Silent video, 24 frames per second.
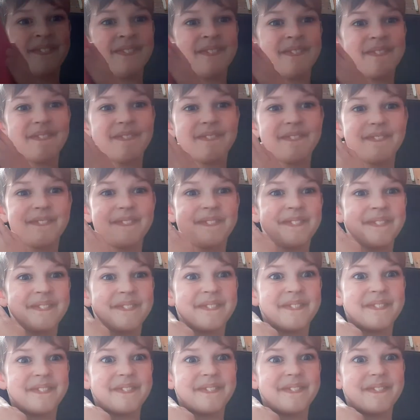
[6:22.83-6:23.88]

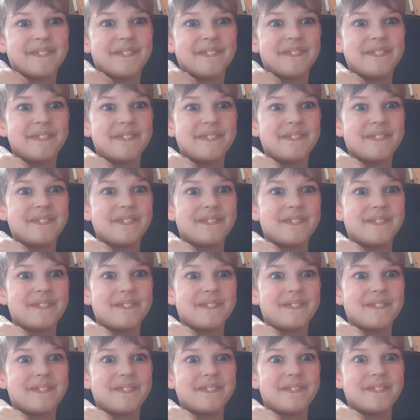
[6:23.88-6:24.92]

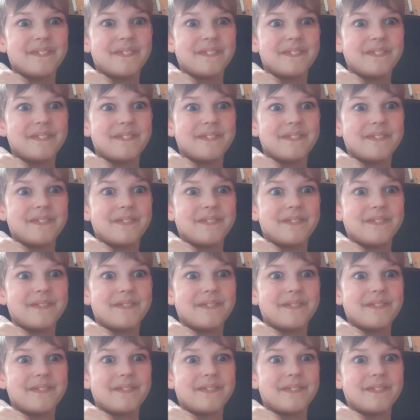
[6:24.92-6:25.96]

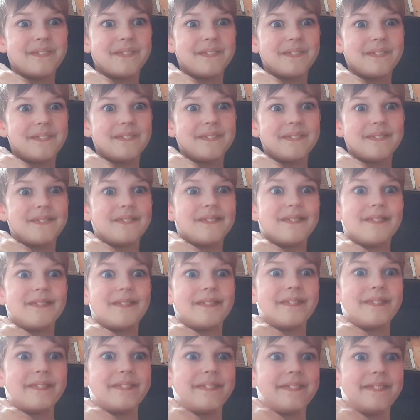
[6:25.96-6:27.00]

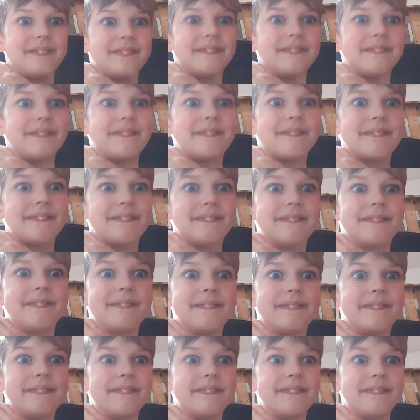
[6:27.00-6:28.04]

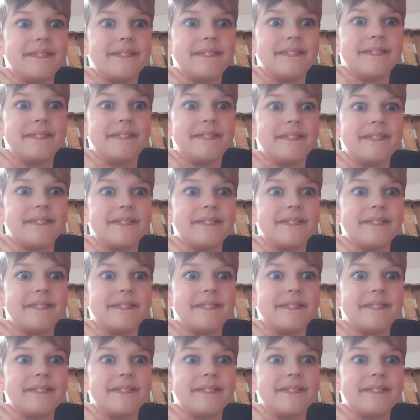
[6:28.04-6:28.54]
No one is speaking in this clip.